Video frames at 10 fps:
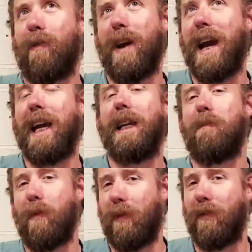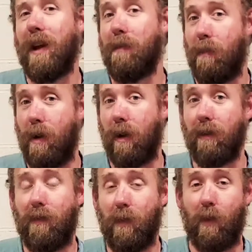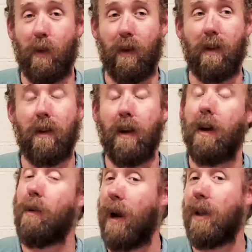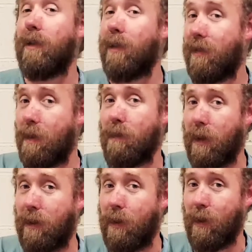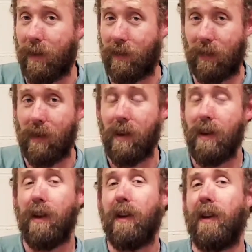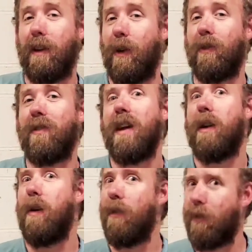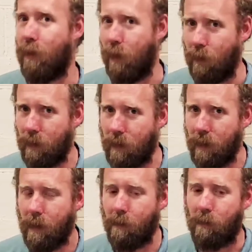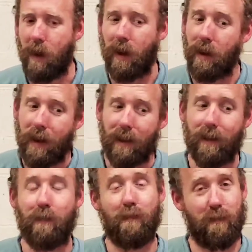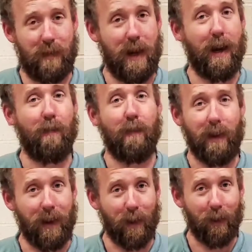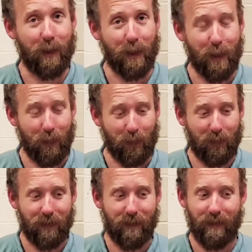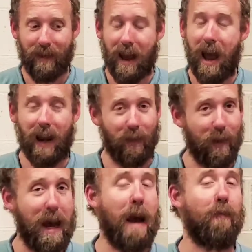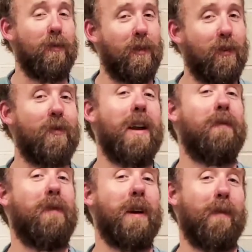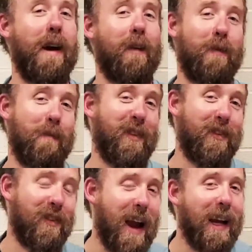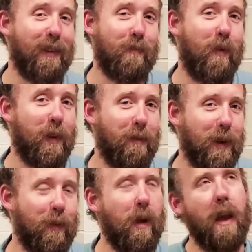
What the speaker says: 80% mark for, all right, there's something to this. It's not all true, but it's damn near close. I don't know, I'm still trying to figure out from a science point of view,